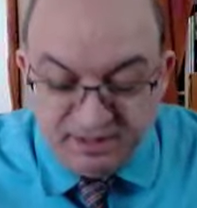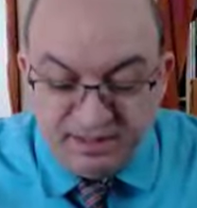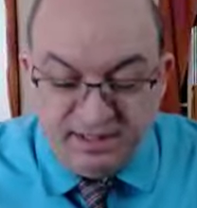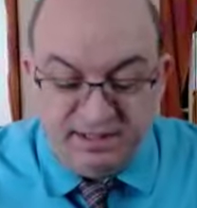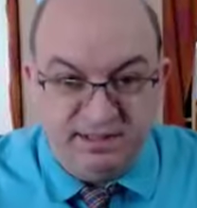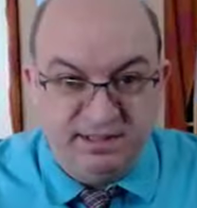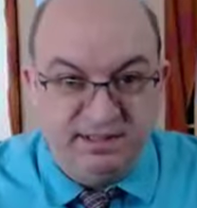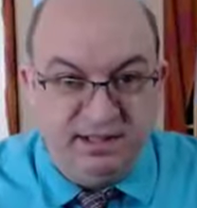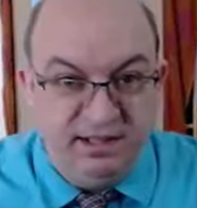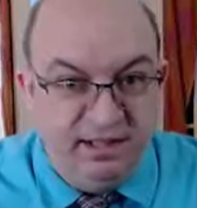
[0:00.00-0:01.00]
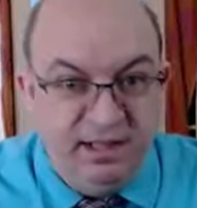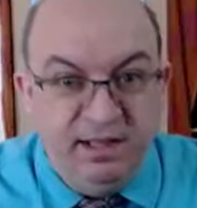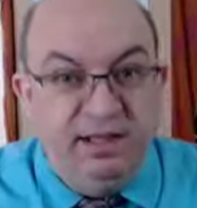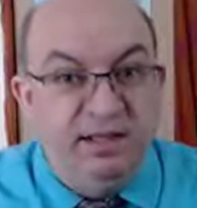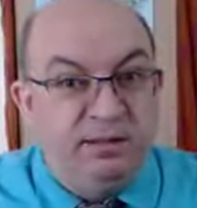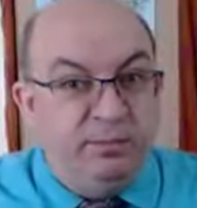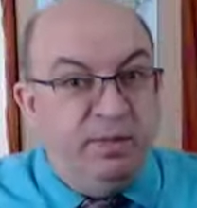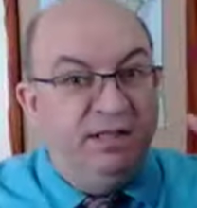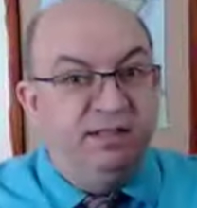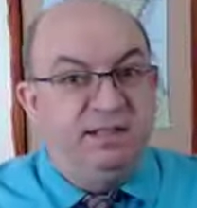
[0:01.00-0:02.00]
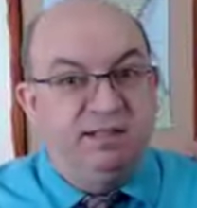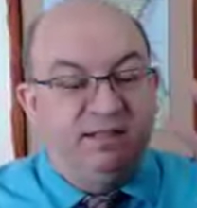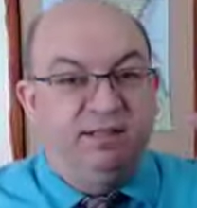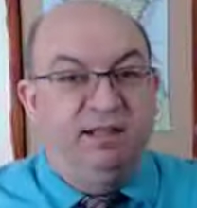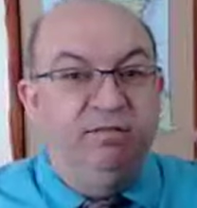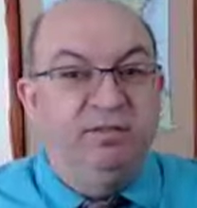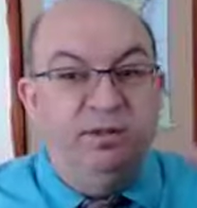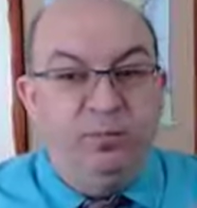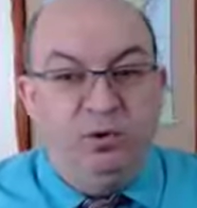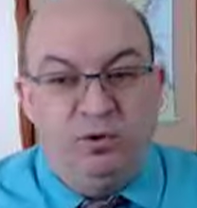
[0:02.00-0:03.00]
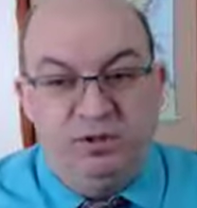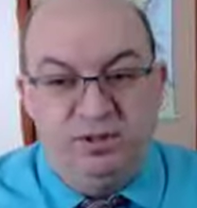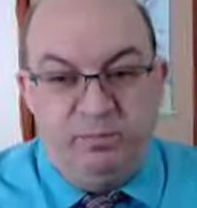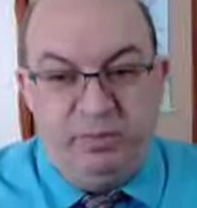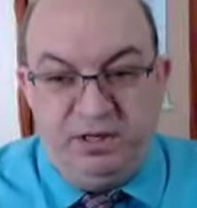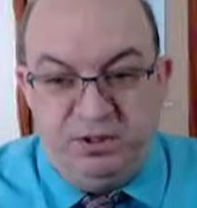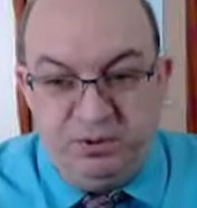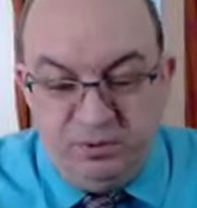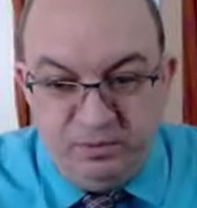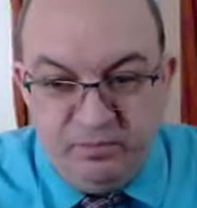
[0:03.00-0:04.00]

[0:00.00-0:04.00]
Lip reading: casks, and it makes it even more special.